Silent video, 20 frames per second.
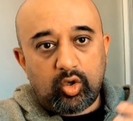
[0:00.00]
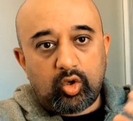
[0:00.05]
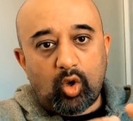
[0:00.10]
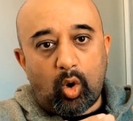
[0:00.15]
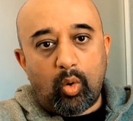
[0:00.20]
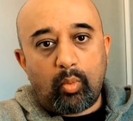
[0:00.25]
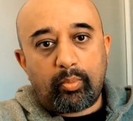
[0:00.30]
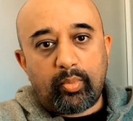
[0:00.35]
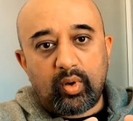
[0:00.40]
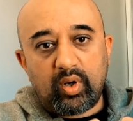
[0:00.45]

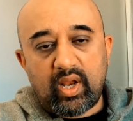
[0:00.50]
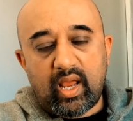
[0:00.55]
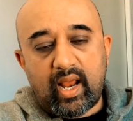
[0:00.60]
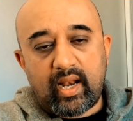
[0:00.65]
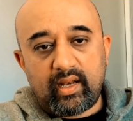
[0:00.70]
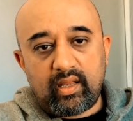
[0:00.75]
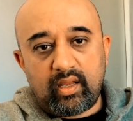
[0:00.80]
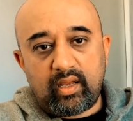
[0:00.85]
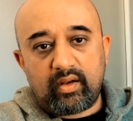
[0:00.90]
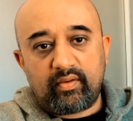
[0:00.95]
Don't put
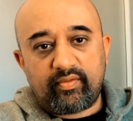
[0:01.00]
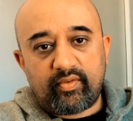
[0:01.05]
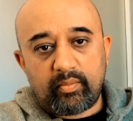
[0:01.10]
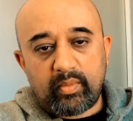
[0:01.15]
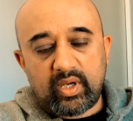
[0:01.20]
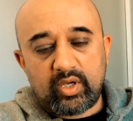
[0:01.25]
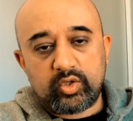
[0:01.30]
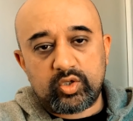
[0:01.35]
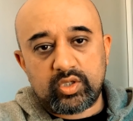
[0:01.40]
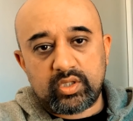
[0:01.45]
any
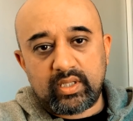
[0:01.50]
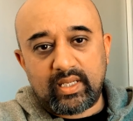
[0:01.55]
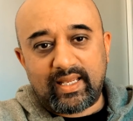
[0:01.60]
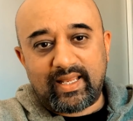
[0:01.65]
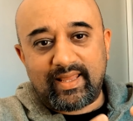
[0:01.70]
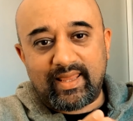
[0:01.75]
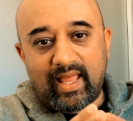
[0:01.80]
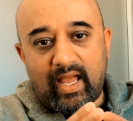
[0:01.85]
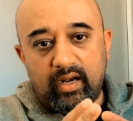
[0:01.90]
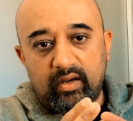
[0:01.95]
information
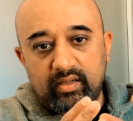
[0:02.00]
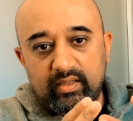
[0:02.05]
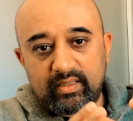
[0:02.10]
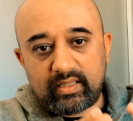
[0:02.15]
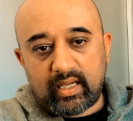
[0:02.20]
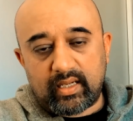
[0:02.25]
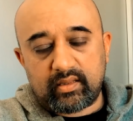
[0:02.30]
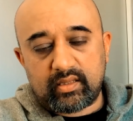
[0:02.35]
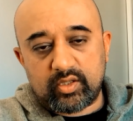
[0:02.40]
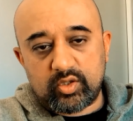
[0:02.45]
in that
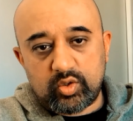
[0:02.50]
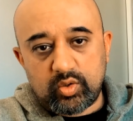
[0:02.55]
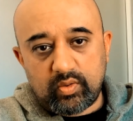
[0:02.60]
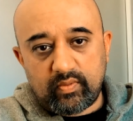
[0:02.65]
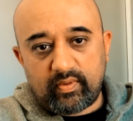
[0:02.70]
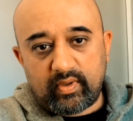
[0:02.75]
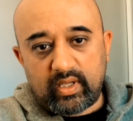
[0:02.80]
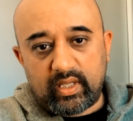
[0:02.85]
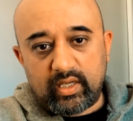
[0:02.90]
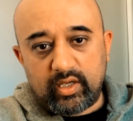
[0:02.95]
debt that
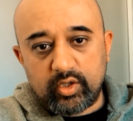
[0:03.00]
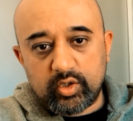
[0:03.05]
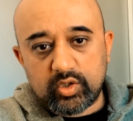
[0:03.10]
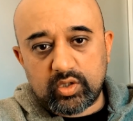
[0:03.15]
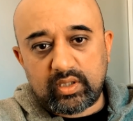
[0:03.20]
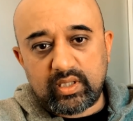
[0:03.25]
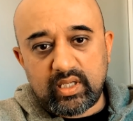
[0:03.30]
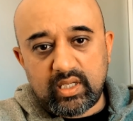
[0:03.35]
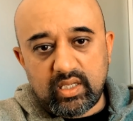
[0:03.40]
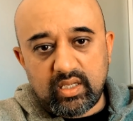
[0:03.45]
you
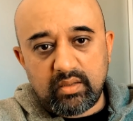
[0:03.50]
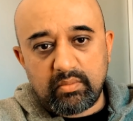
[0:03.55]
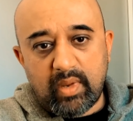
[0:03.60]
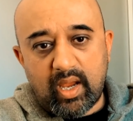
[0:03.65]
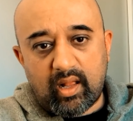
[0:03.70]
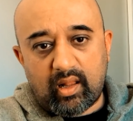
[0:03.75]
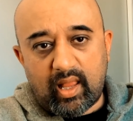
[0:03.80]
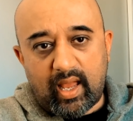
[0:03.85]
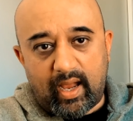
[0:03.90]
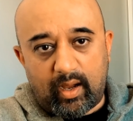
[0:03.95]
initially
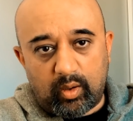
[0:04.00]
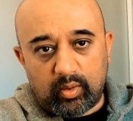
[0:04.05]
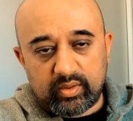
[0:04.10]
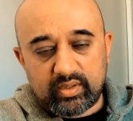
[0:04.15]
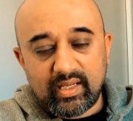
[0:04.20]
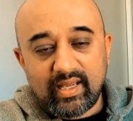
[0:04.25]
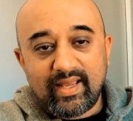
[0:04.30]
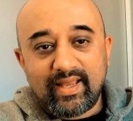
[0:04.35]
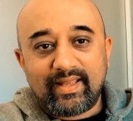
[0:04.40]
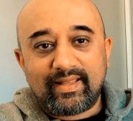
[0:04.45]
email out
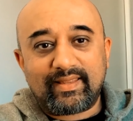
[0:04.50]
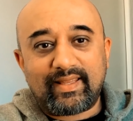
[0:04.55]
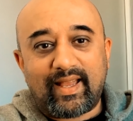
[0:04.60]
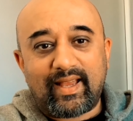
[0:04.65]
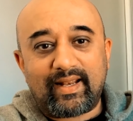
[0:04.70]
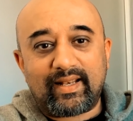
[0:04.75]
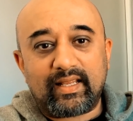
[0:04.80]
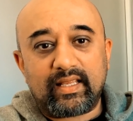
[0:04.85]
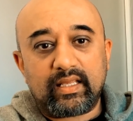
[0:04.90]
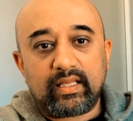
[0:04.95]

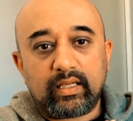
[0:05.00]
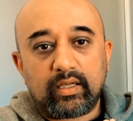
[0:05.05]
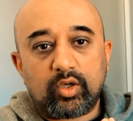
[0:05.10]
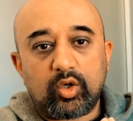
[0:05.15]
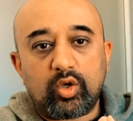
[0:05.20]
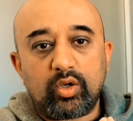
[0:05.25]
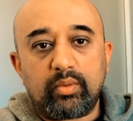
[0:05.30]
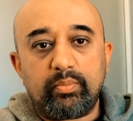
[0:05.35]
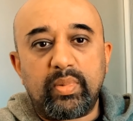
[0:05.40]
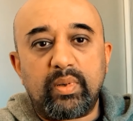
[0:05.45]
that
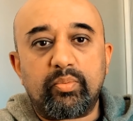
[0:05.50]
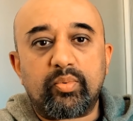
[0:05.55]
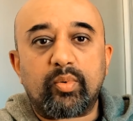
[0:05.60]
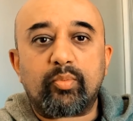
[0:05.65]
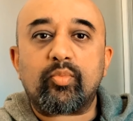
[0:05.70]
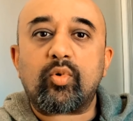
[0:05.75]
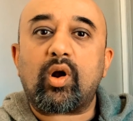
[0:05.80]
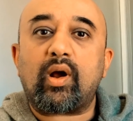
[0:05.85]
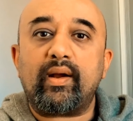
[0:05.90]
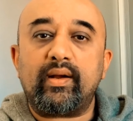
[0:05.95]
could be
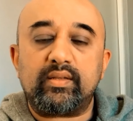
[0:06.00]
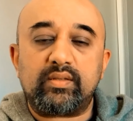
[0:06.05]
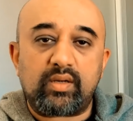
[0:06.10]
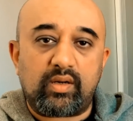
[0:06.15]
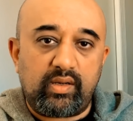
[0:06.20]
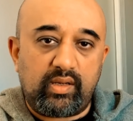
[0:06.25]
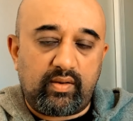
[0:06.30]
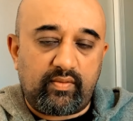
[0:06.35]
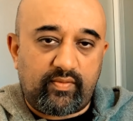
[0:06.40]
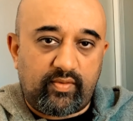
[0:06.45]

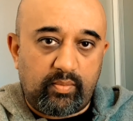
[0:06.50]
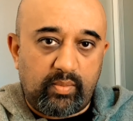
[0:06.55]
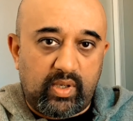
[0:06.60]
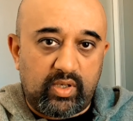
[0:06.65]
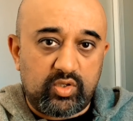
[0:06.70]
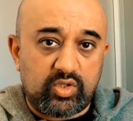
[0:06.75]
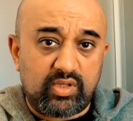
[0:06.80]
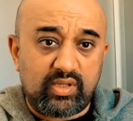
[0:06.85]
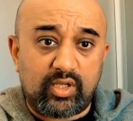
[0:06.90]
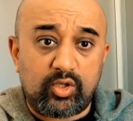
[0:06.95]
proprietary
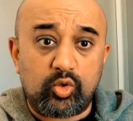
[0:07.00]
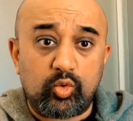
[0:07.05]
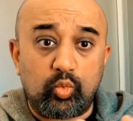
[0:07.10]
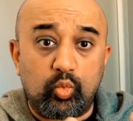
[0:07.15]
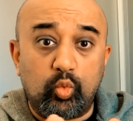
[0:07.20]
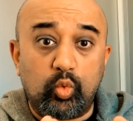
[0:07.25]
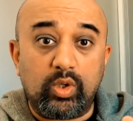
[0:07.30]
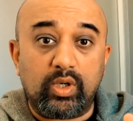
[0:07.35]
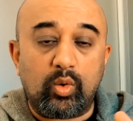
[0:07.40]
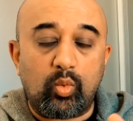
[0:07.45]
information that you
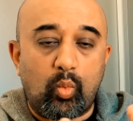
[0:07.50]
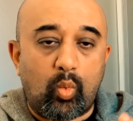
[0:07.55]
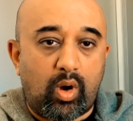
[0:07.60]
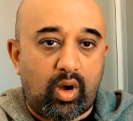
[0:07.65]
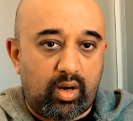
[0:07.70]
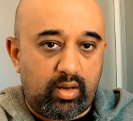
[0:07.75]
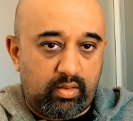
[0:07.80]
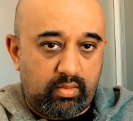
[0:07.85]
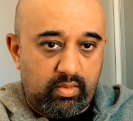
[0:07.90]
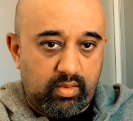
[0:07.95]
wouldn't
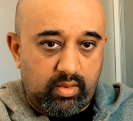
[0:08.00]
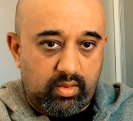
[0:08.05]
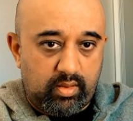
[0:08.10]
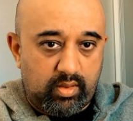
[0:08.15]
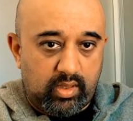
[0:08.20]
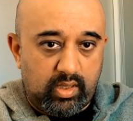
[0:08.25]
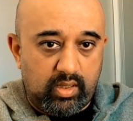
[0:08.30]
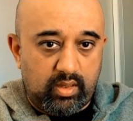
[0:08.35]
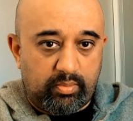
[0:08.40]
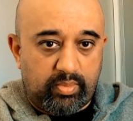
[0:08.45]
want
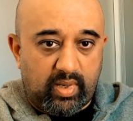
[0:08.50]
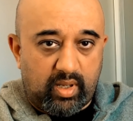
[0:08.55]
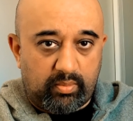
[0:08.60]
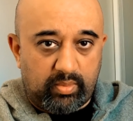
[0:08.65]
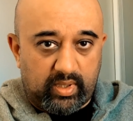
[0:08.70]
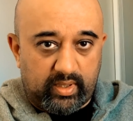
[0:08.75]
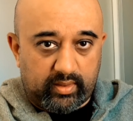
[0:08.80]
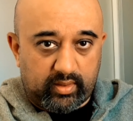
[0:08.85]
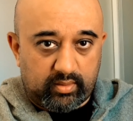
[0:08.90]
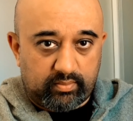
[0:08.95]
in the
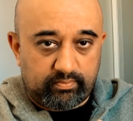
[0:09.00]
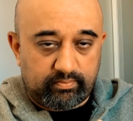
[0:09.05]
public,